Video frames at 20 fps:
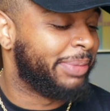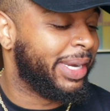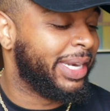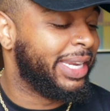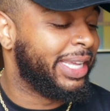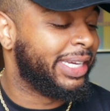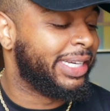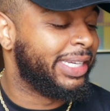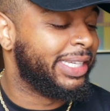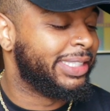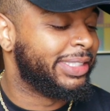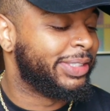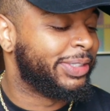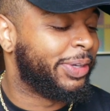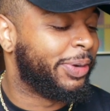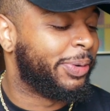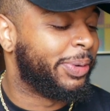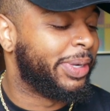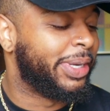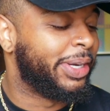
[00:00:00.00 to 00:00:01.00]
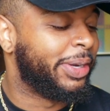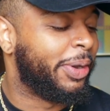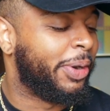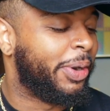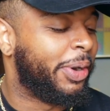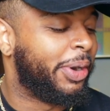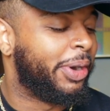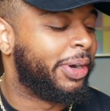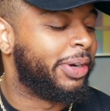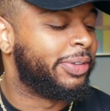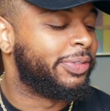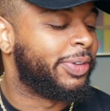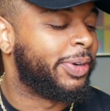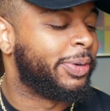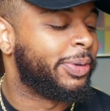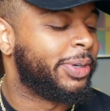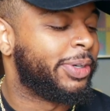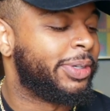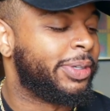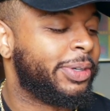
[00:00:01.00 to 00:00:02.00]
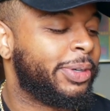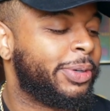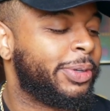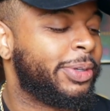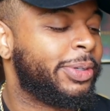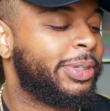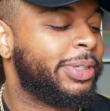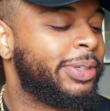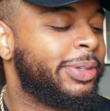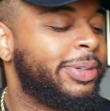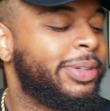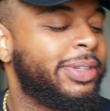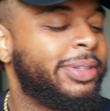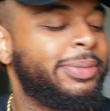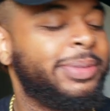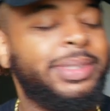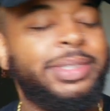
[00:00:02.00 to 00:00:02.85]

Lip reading: My nigga is going off. Hold on.